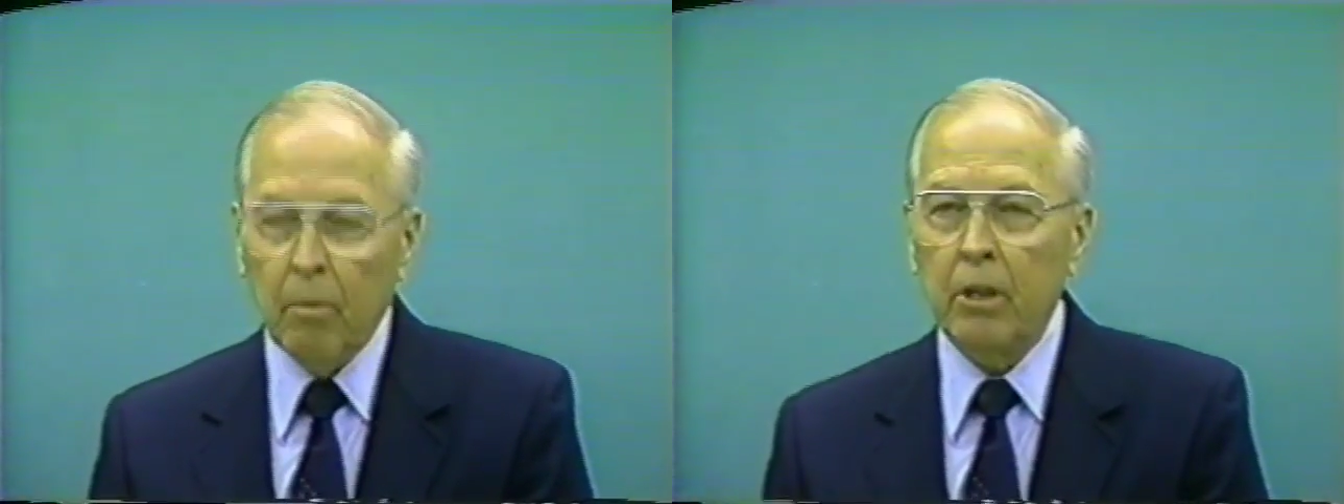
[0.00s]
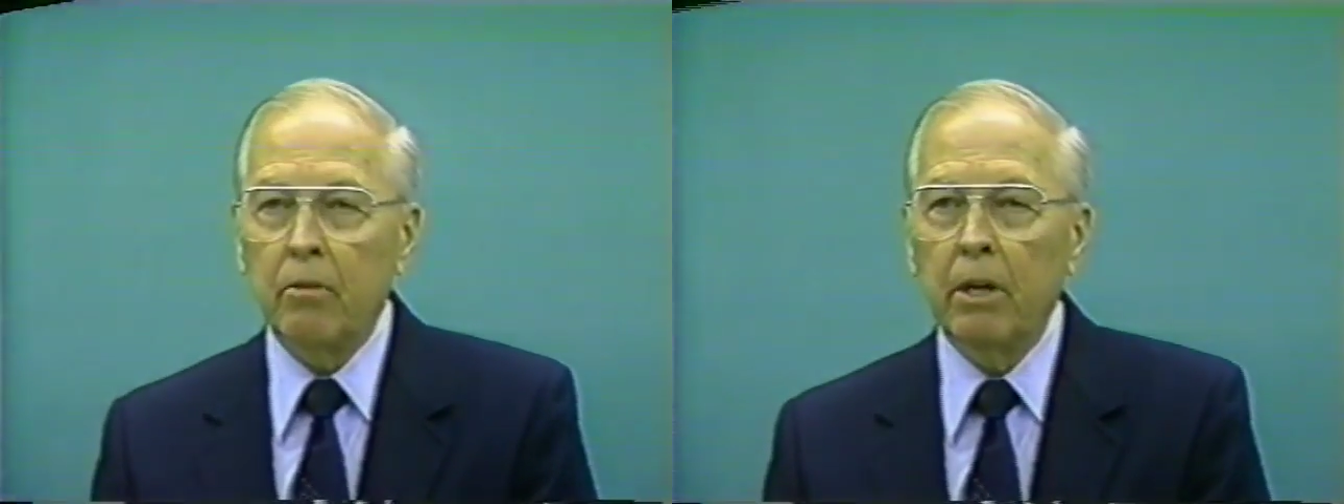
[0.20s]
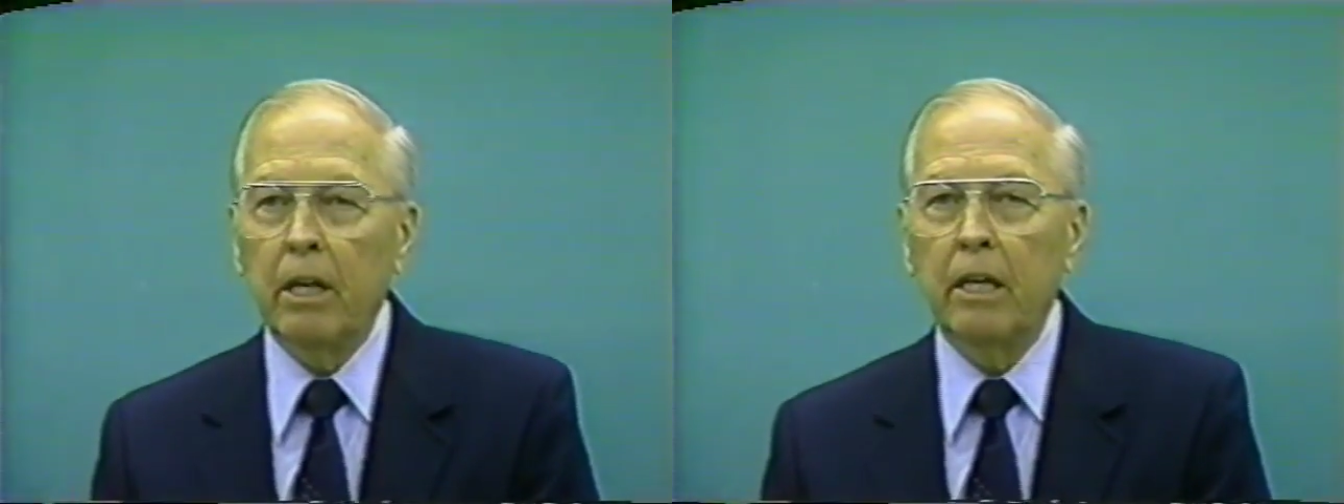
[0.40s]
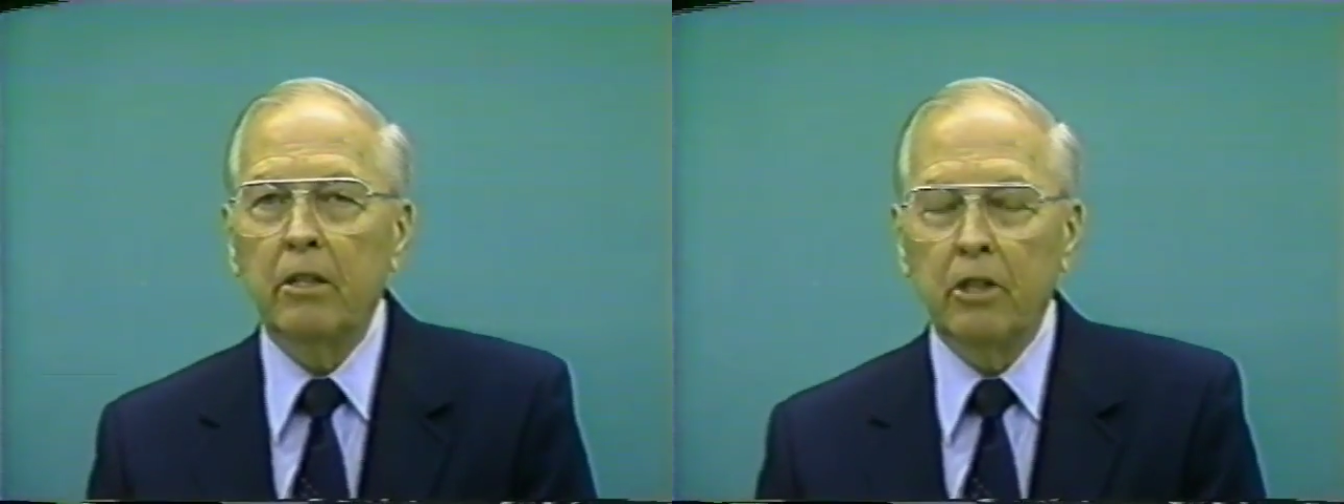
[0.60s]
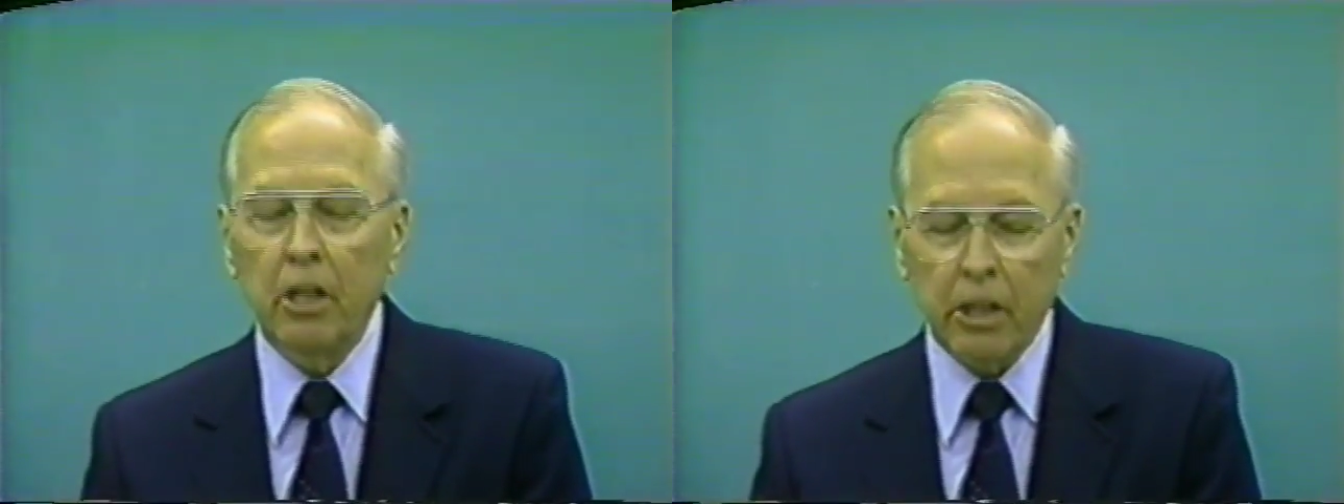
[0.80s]
but
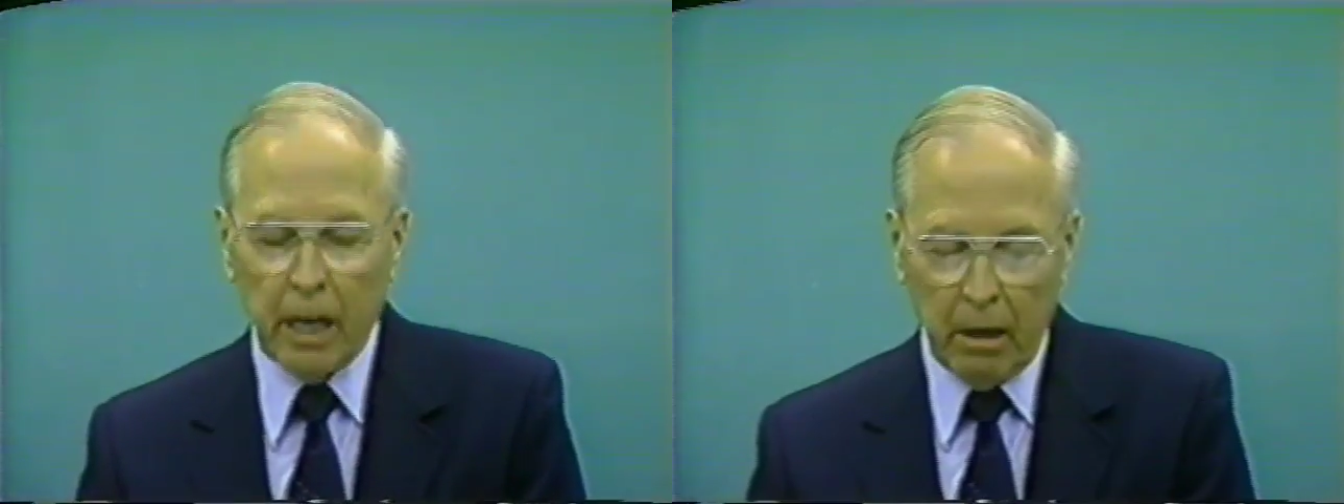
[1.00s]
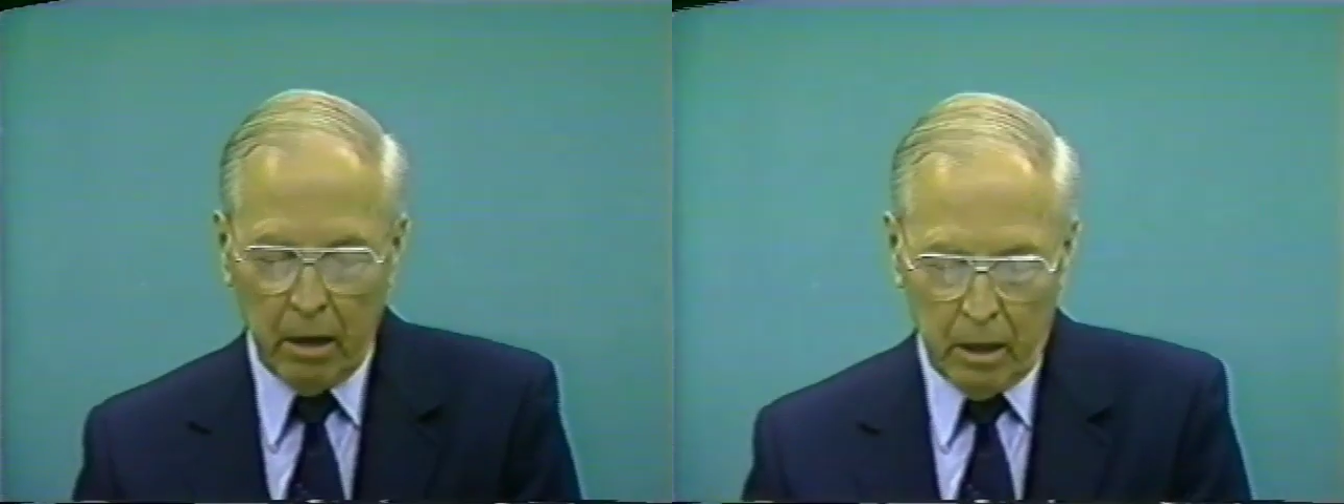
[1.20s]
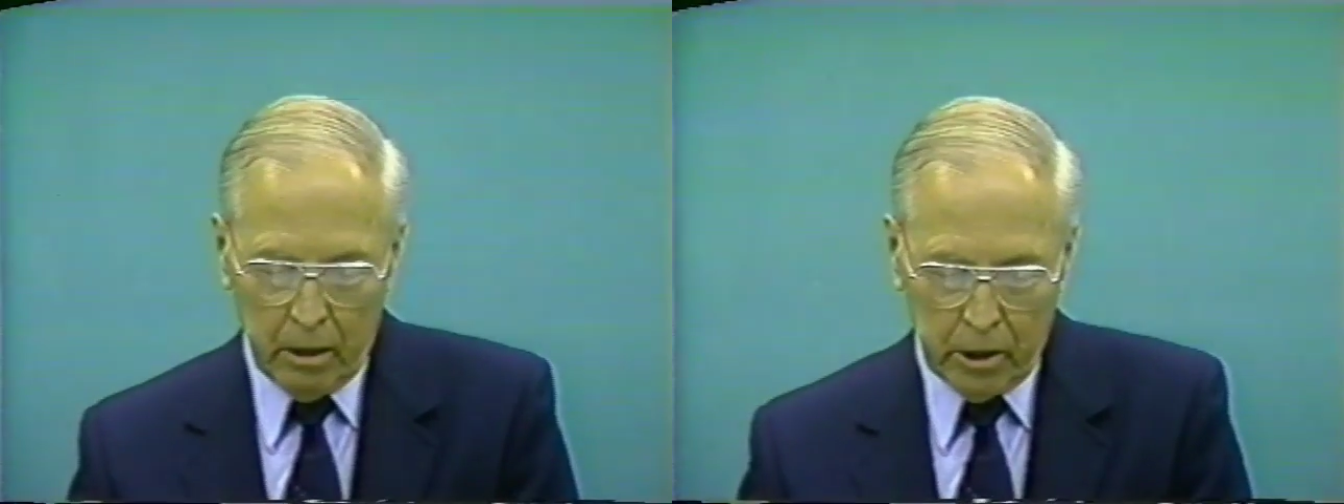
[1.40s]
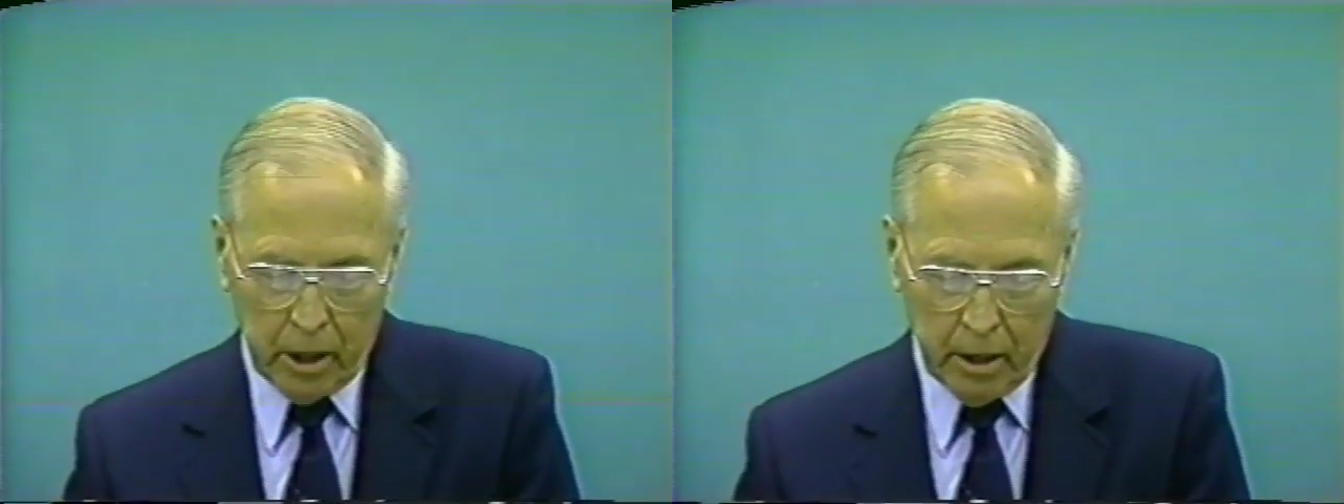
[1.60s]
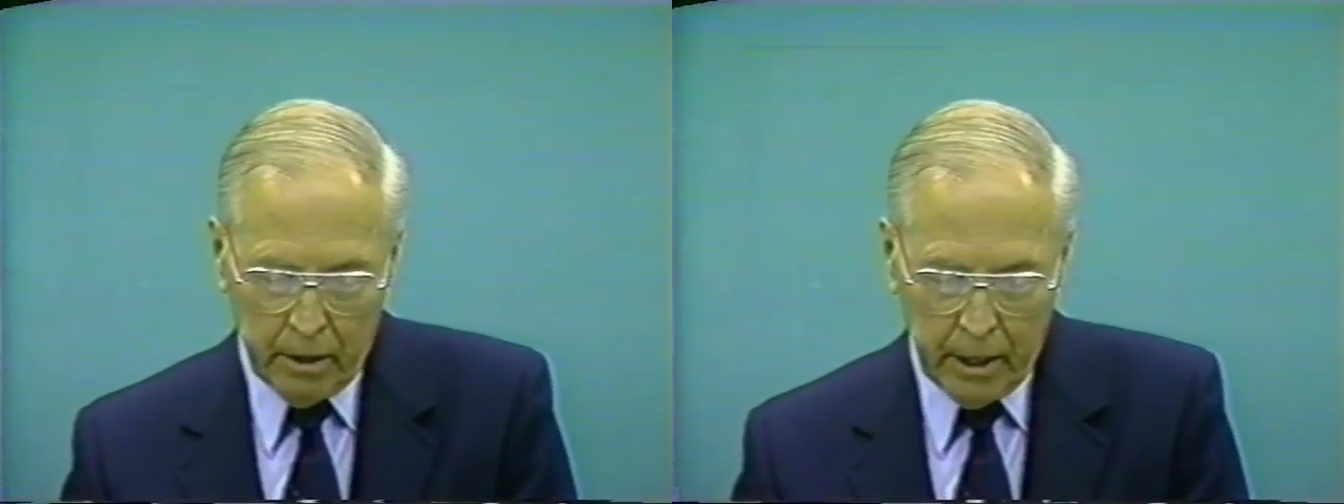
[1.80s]
really, just how large
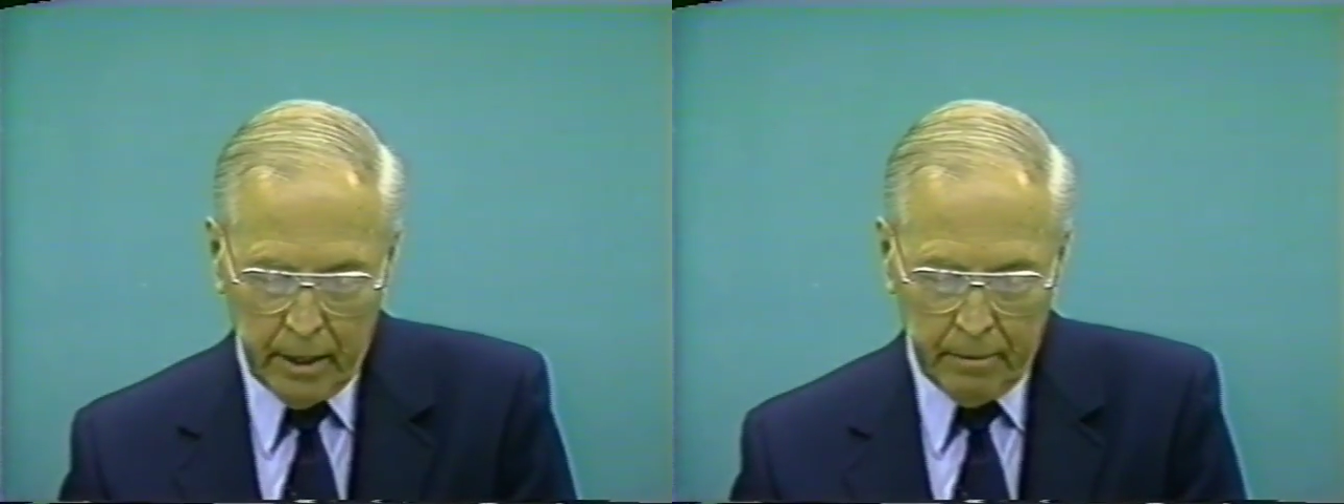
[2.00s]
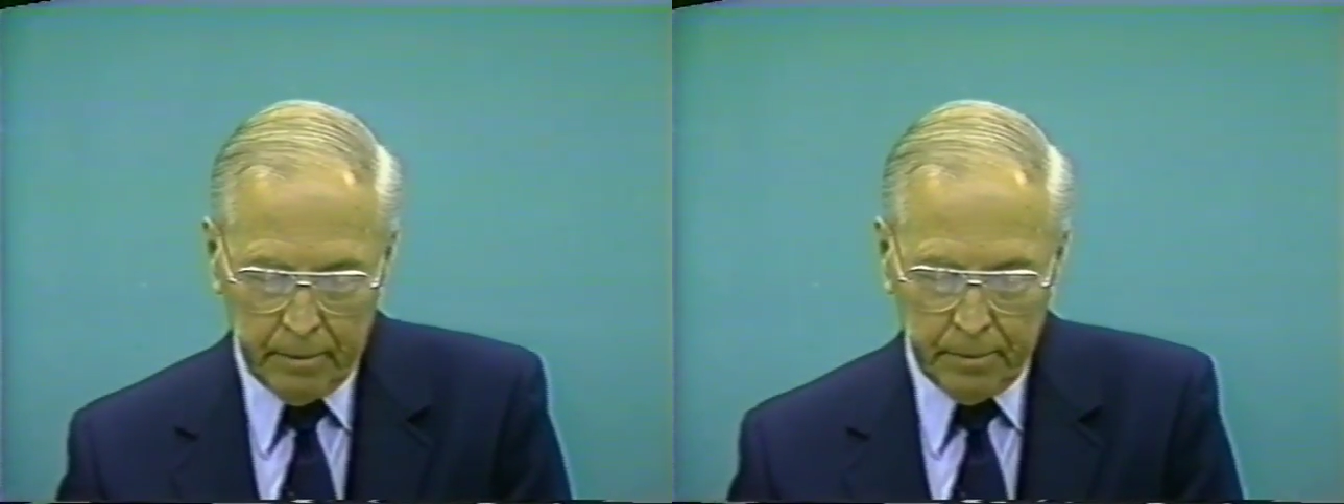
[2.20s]
are they?